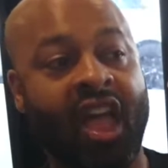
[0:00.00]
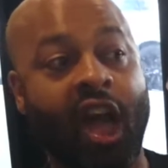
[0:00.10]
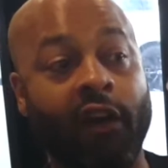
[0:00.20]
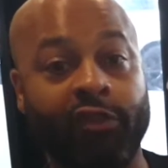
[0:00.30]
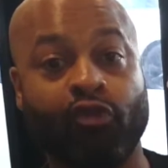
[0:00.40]

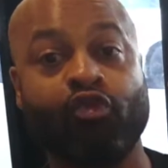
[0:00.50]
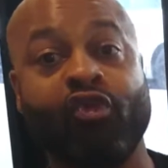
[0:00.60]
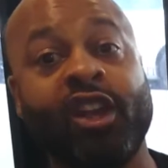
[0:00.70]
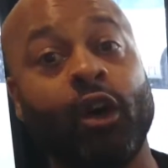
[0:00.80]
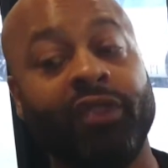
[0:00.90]
of the
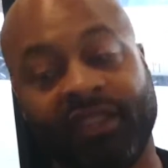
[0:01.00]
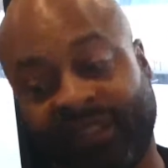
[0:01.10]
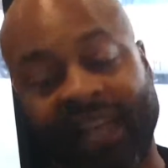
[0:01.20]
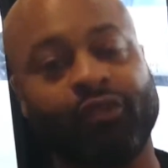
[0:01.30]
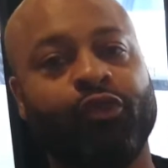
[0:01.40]
realness,
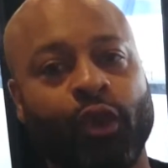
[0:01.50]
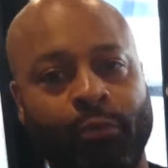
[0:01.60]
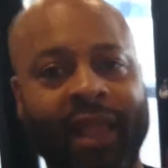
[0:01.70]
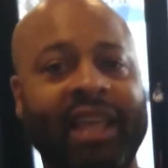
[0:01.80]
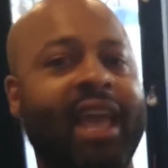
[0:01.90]
that's real
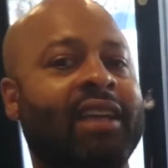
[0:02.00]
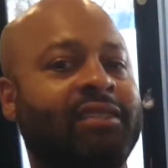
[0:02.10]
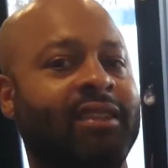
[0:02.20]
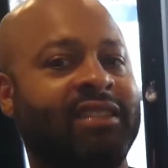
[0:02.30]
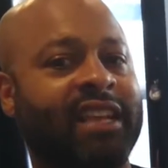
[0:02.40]
black
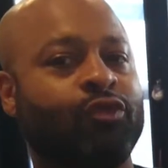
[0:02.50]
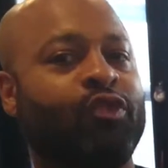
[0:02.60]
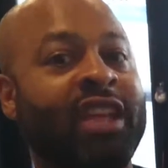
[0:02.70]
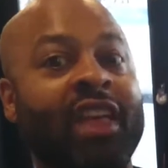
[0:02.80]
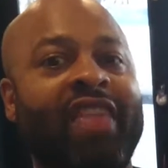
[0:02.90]
excellence,
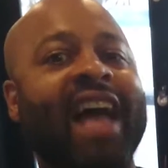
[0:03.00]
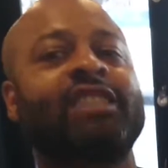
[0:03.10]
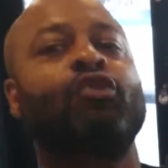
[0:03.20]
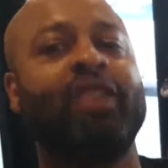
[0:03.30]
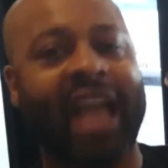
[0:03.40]

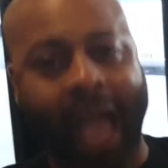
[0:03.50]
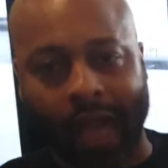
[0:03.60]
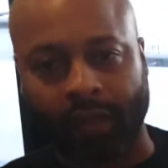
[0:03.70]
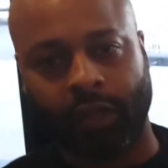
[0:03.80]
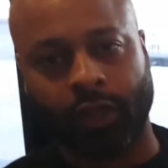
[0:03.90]
that's
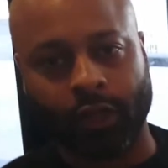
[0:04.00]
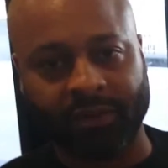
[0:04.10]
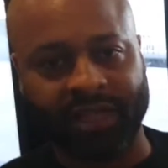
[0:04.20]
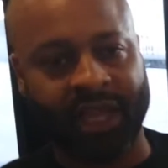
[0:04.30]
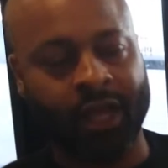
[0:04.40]
reality, you know what I'm
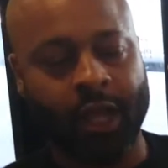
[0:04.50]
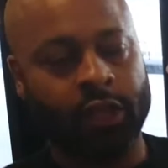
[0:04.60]
saying?